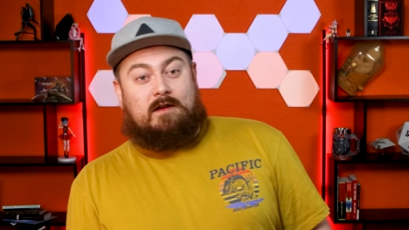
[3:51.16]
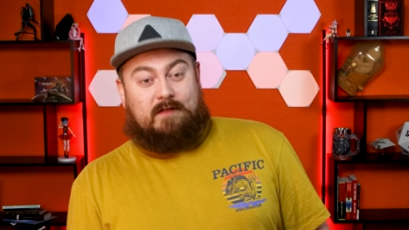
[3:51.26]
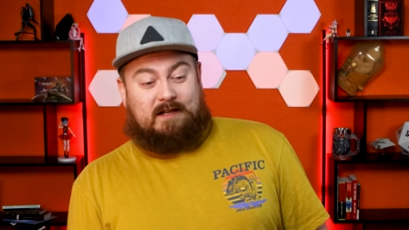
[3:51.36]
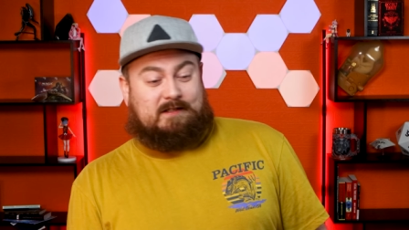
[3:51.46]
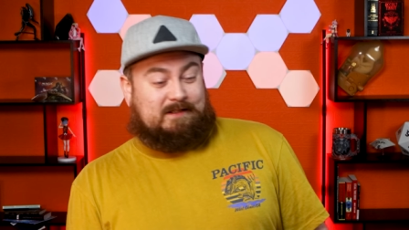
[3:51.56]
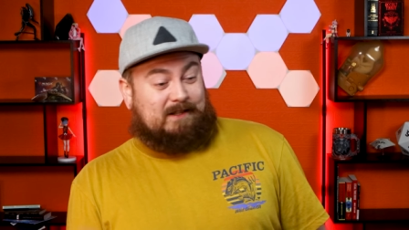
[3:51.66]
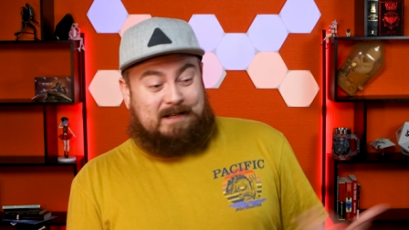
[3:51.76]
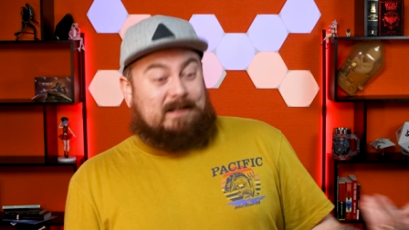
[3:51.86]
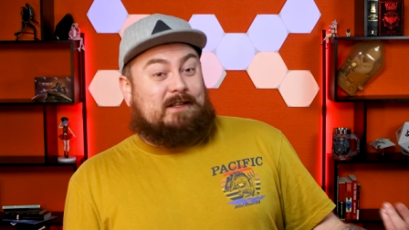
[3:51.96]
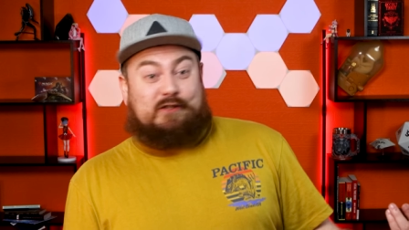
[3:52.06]
This
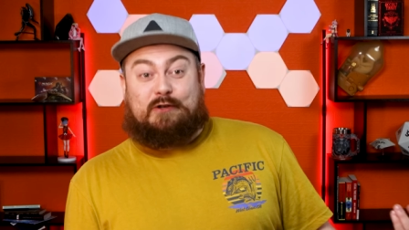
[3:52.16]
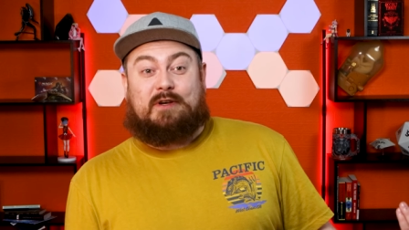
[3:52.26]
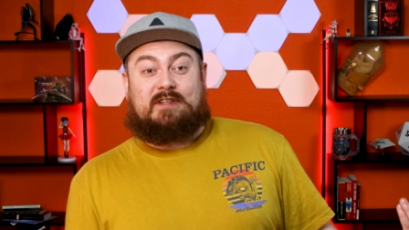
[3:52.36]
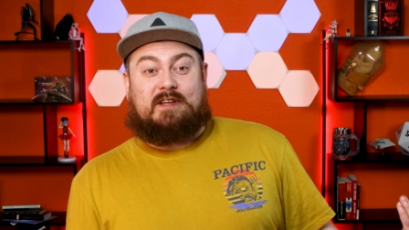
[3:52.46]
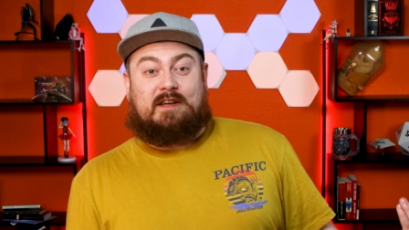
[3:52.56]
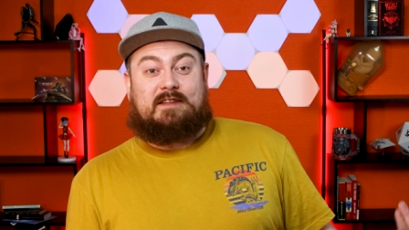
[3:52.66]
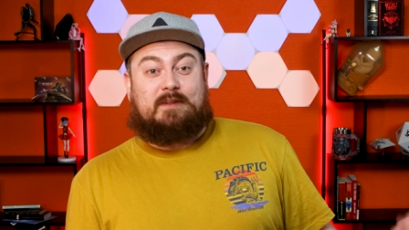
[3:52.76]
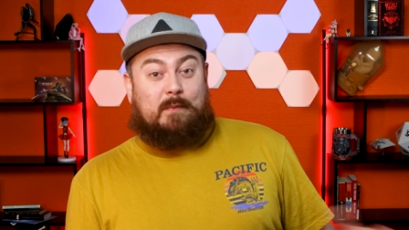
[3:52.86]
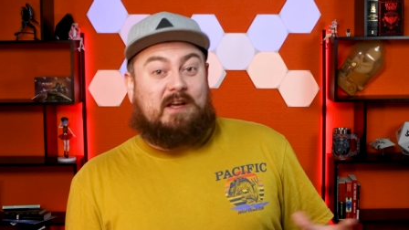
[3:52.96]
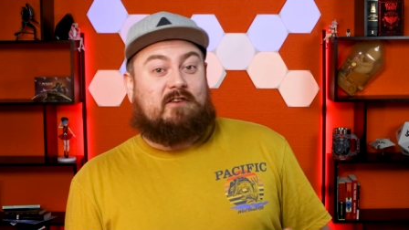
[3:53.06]

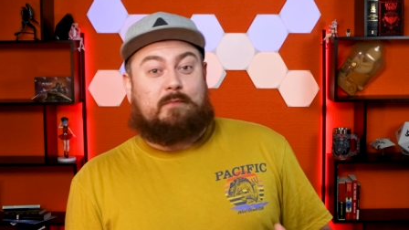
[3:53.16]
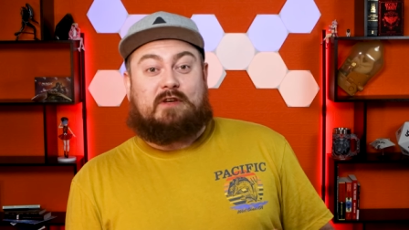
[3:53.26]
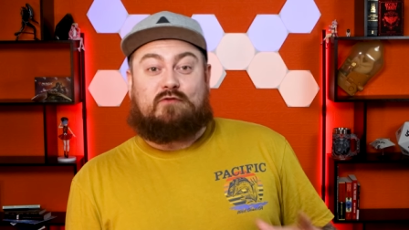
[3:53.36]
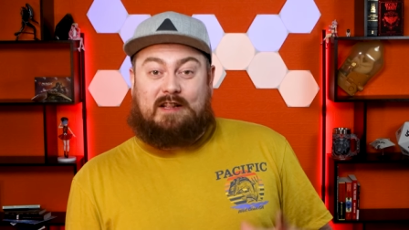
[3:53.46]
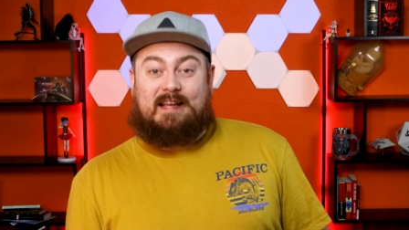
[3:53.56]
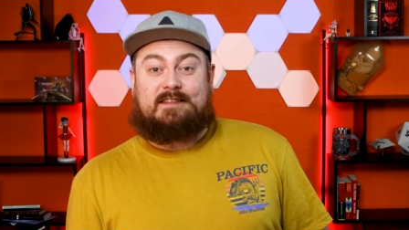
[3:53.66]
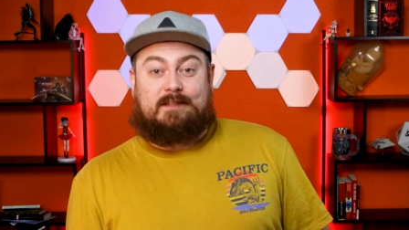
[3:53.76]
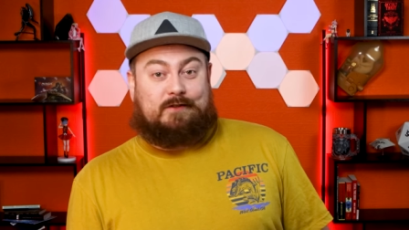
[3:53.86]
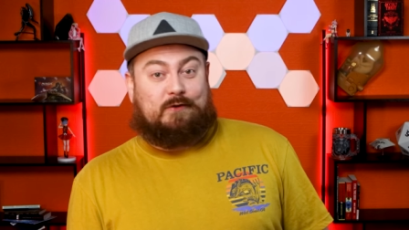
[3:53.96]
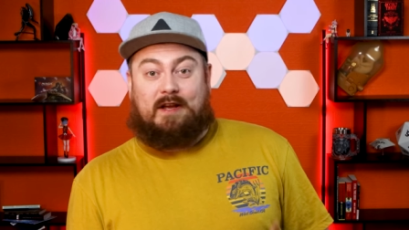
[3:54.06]
suicide may have been
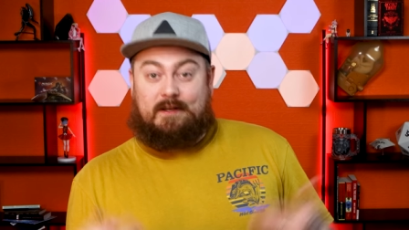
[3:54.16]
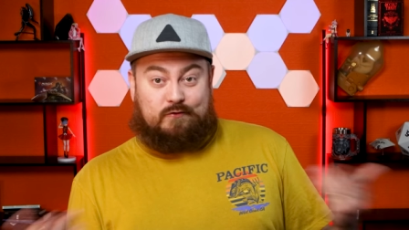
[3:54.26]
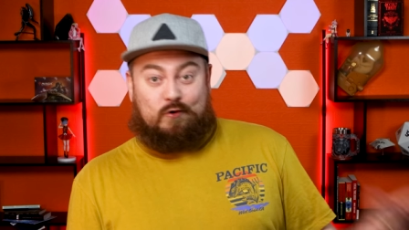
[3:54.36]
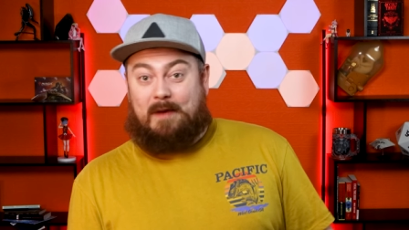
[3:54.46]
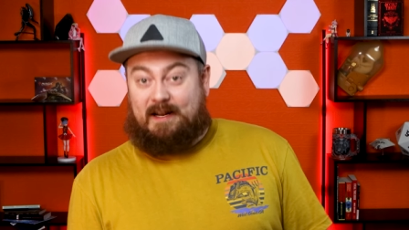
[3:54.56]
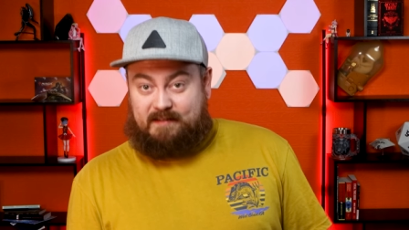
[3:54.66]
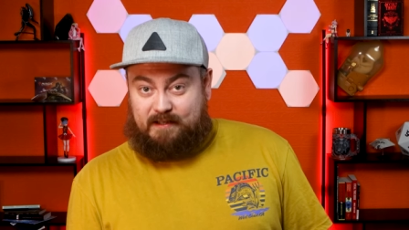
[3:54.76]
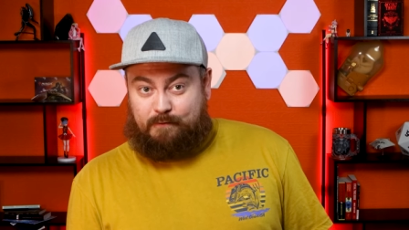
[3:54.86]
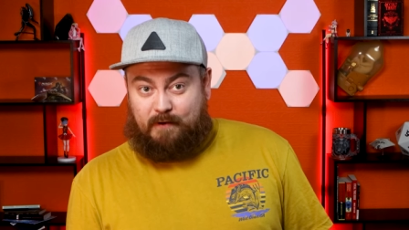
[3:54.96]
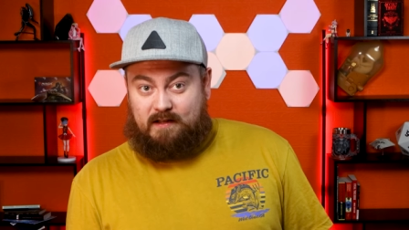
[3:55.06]
related to his
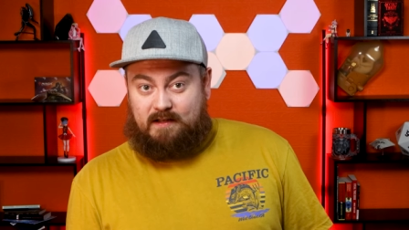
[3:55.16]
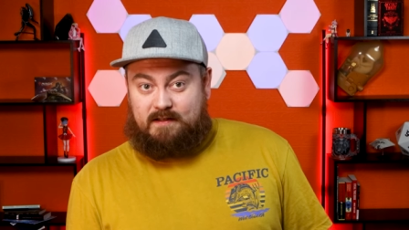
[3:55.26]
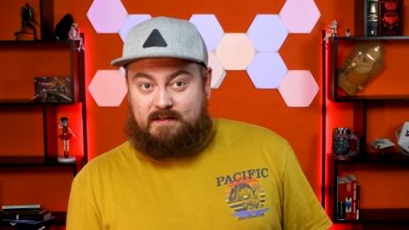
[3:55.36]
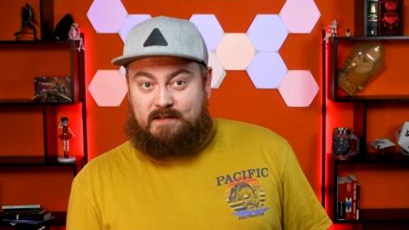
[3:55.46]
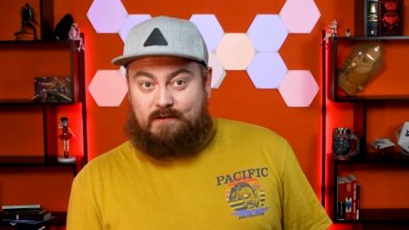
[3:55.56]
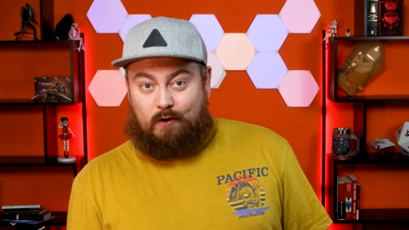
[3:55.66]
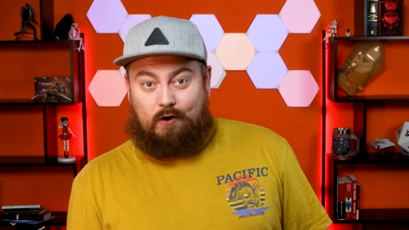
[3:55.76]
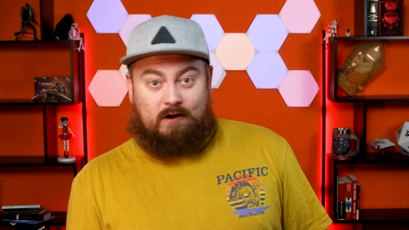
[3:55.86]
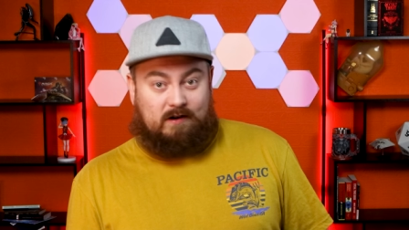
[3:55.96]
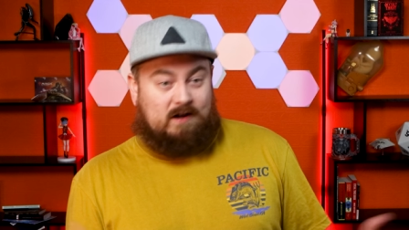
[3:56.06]
romantic failings,
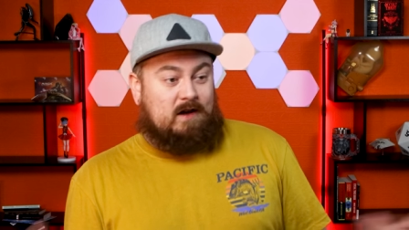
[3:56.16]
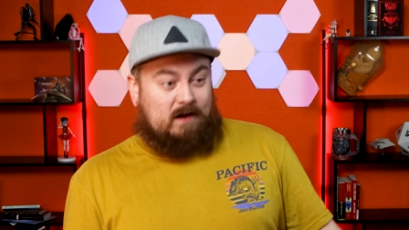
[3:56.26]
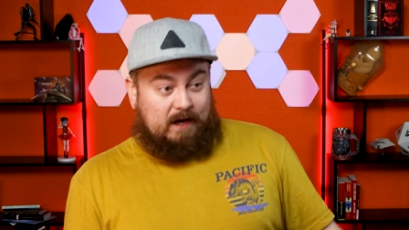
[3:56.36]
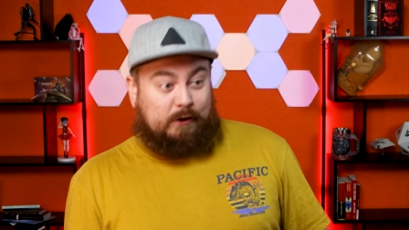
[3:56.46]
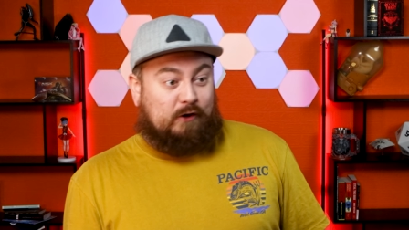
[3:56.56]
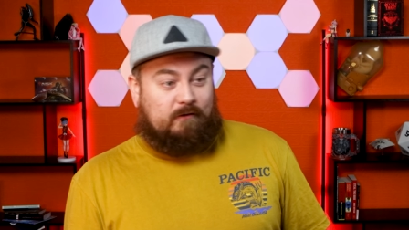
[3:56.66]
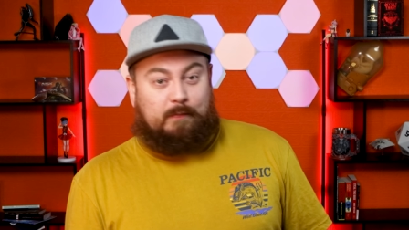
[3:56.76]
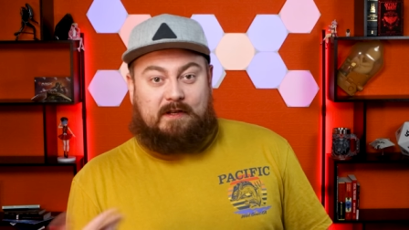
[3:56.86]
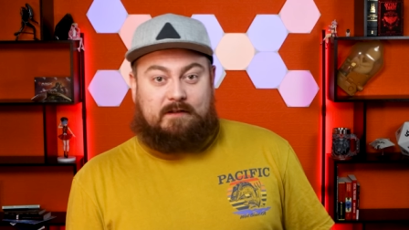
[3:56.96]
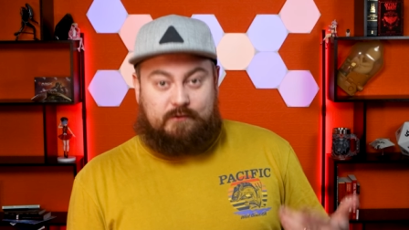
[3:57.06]
or it could have
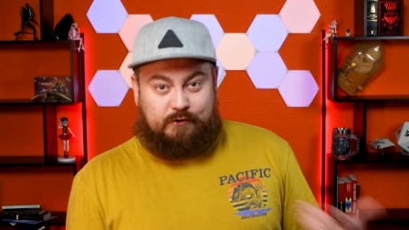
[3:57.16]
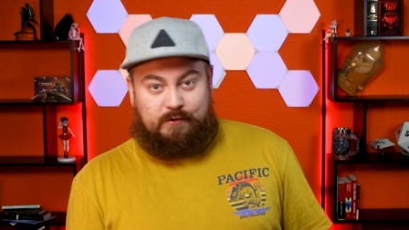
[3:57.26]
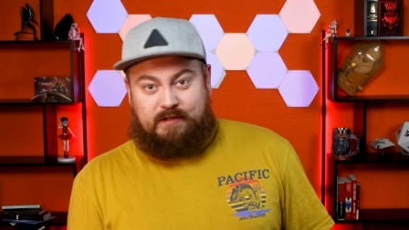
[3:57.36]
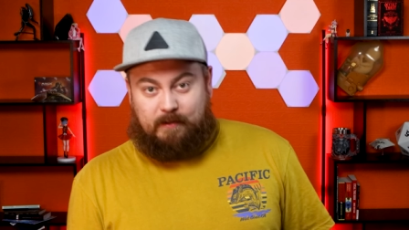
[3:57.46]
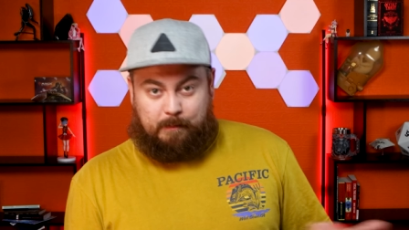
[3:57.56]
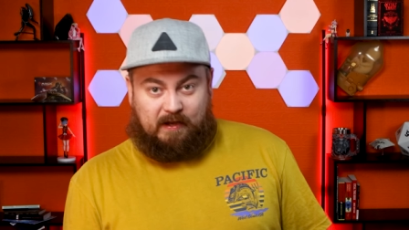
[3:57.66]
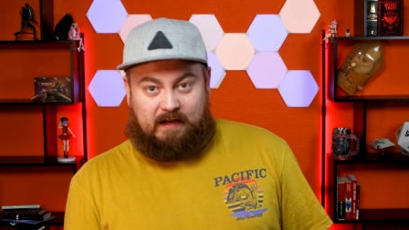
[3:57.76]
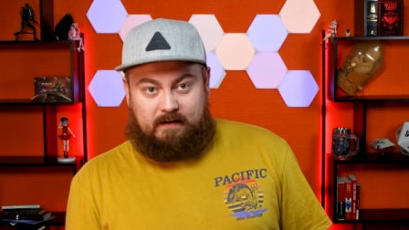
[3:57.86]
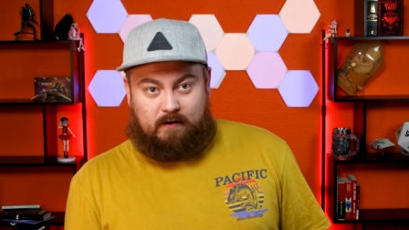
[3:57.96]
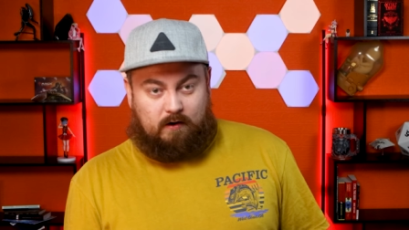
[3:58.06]
been due to the
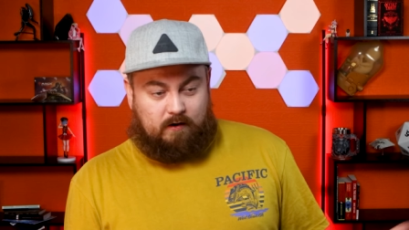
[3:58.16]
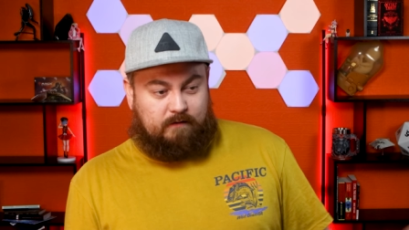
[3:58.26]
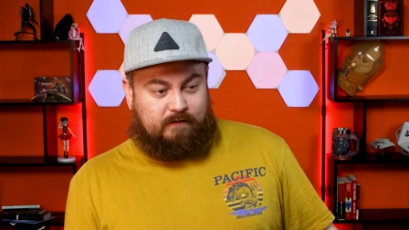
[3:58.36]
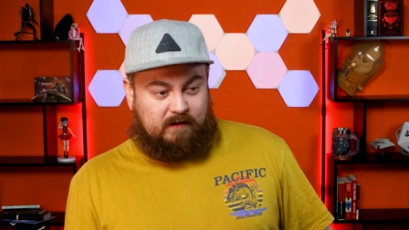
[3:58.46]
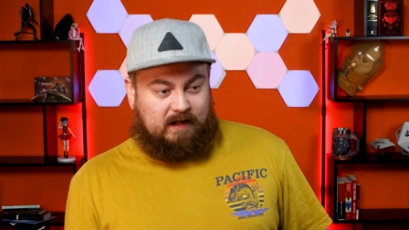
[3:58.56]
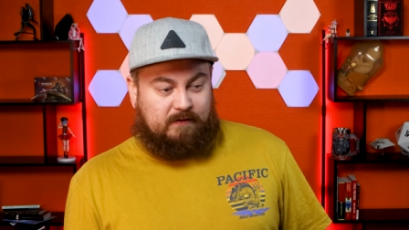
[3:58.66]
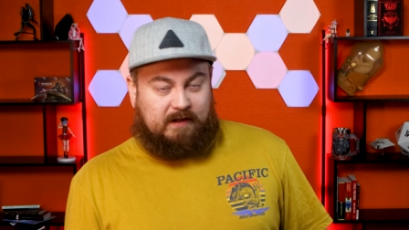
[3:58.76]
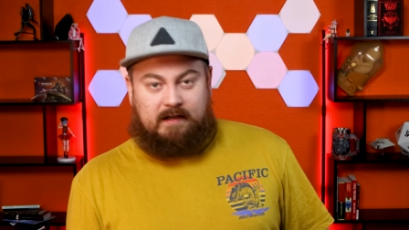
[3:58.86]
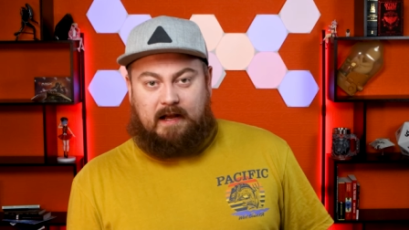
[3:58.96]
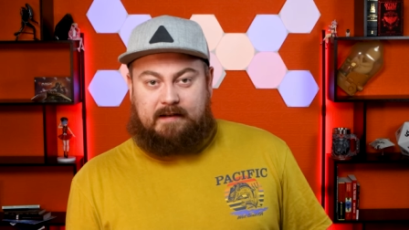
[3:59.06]
pain of
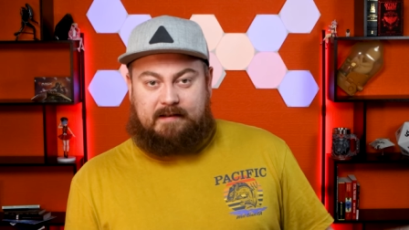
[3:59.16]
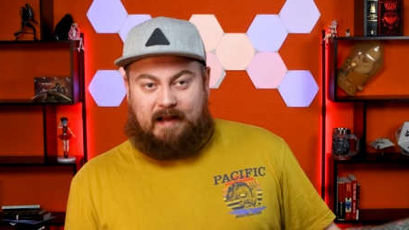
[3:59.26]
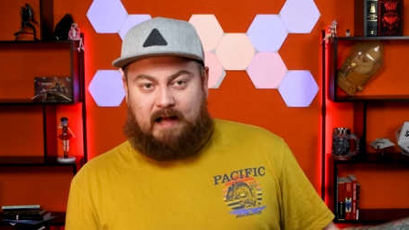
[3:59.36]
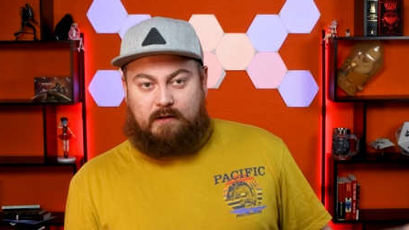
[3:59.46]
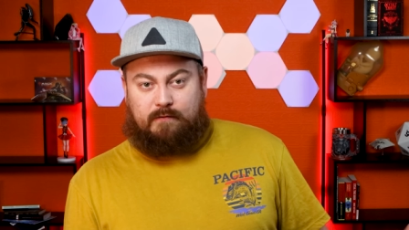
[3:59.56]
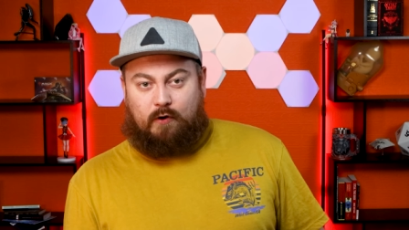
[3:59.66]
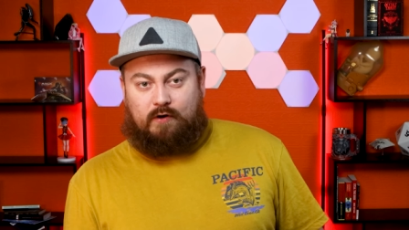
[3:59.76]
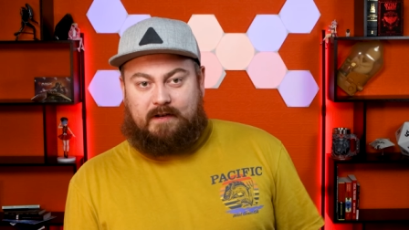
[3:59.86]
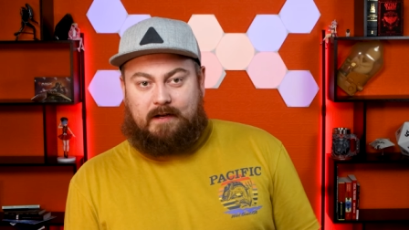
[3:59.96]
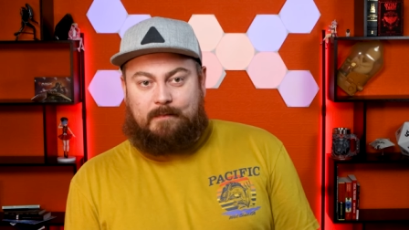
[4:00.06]
living in
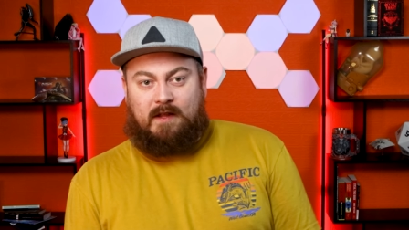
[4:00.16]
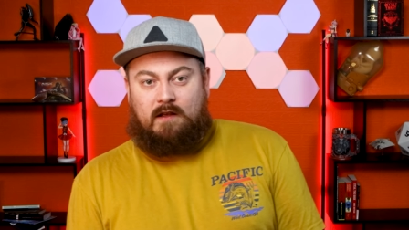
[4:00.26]
California,